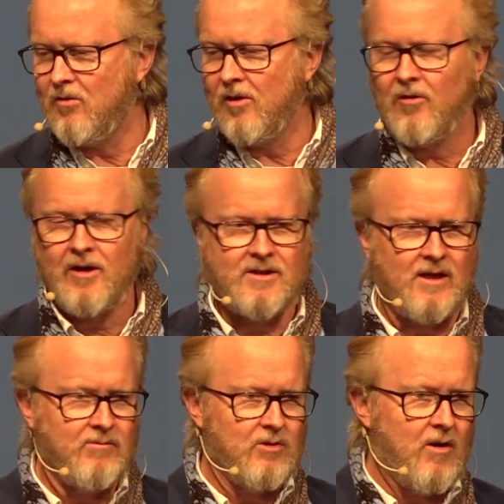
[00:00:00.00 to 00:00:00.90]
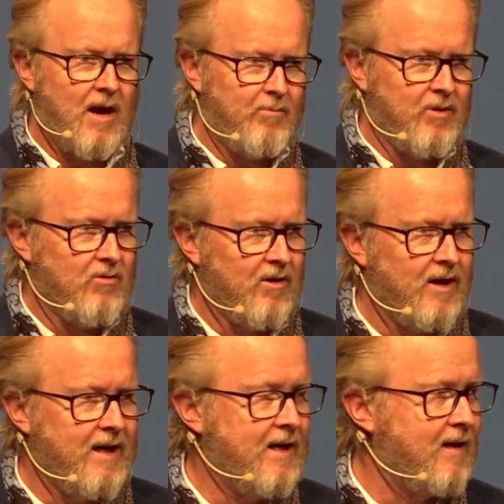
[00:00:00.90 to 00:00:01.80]
Lars, I'm so happy you are
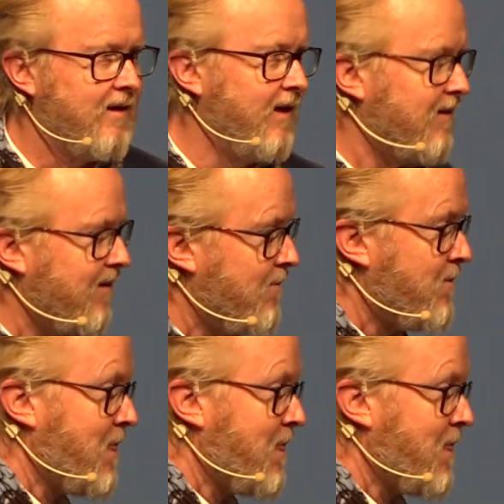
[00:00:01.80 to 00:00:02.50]
here, that